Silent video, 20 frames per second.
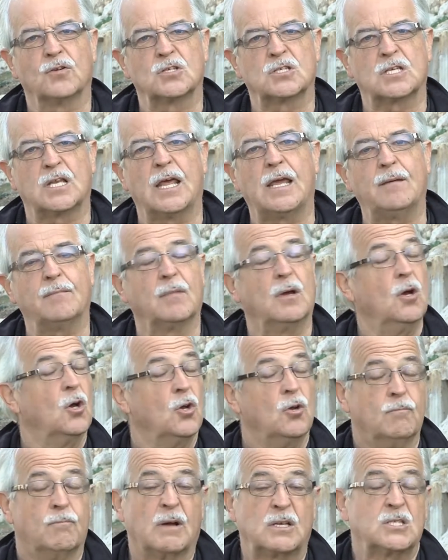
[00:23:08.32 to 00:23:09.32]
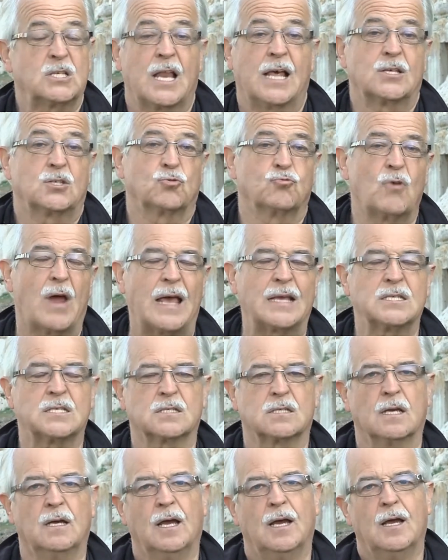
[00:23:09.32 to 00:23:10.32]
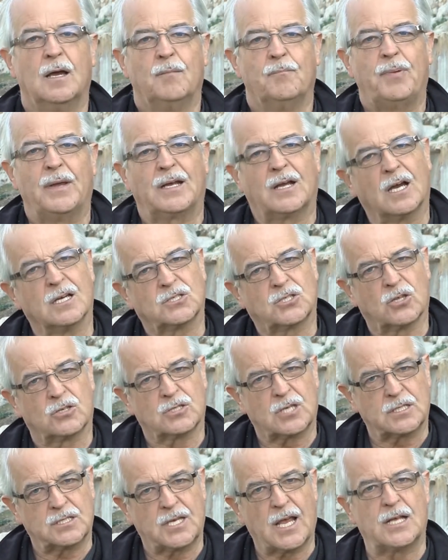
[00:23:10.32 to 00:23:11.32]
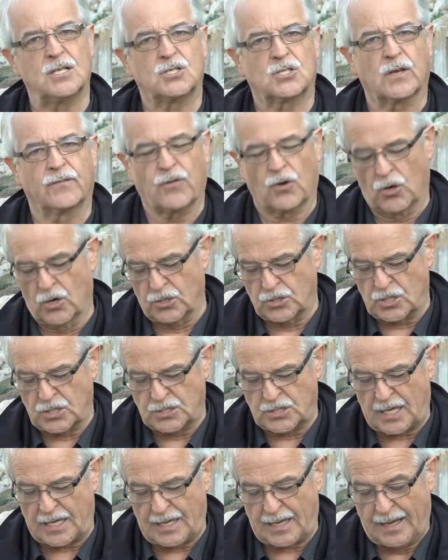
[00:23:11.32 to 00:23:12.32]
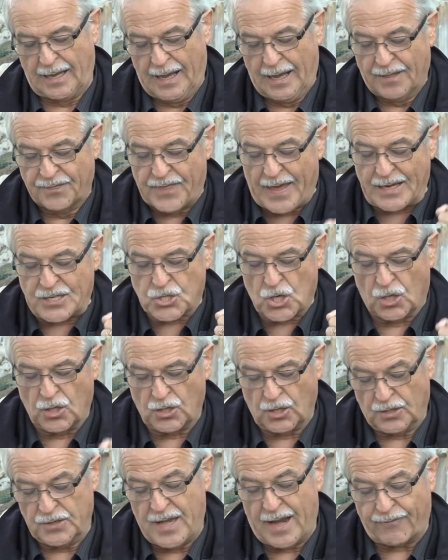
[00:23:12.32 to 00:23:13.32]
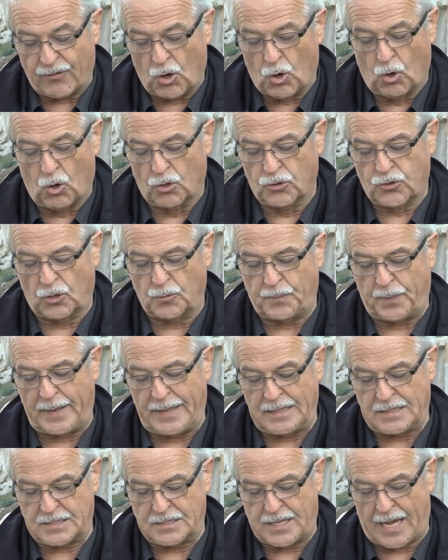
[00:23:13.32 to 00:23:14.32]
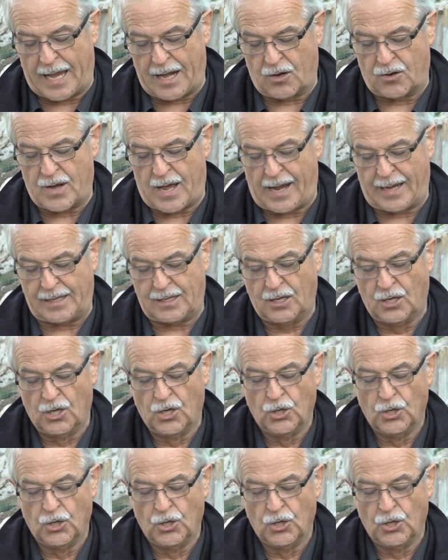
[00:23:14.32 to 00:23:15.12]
for sleep, much less rest, because there's a sense of urgency. They shall never hold their peace day or night.